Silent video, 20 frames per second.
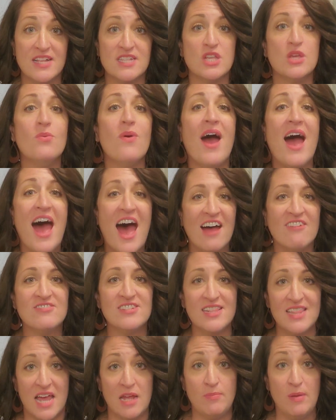So you have to
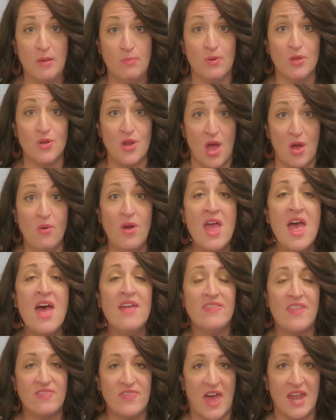let people know
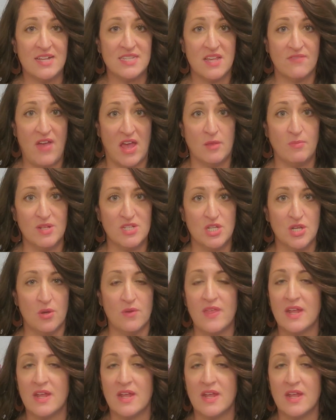that that is available to you.